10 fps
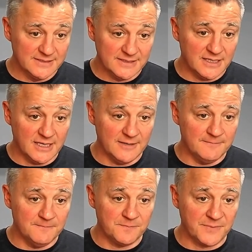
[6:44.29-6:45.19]

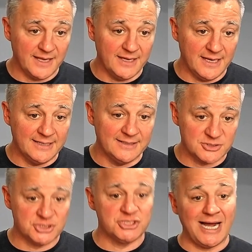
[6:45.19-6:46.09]
And
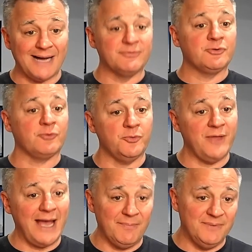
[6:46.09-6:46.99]
there's job growth
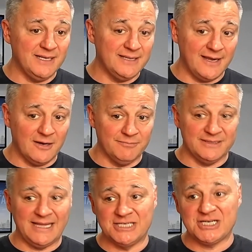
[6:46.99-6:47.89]
happening there,
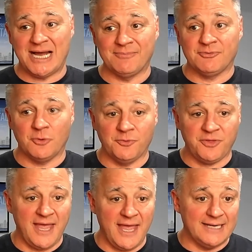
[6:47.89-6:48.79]
but that job growth
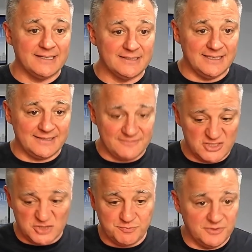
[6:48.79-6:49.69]

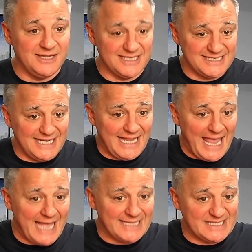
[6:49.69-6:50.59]
the city
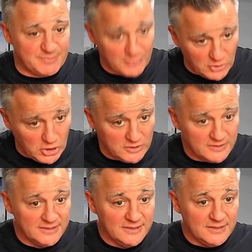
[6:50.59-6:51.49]
can't sprawl.
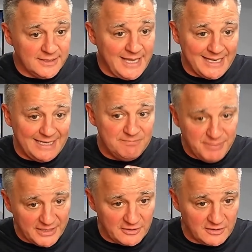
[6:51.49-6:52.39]
It can't get any
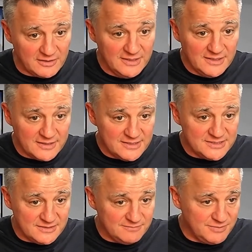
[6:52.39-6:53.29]
bigger
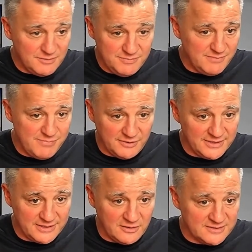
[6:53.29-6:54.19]
because you'd be
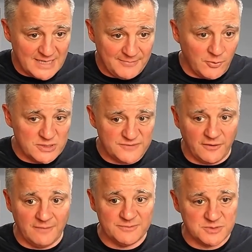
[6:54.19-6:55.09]
building on top of horse
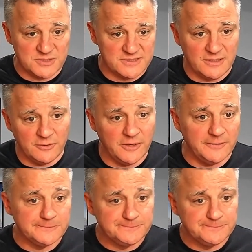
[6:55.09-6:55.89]
farms, which is a no-no.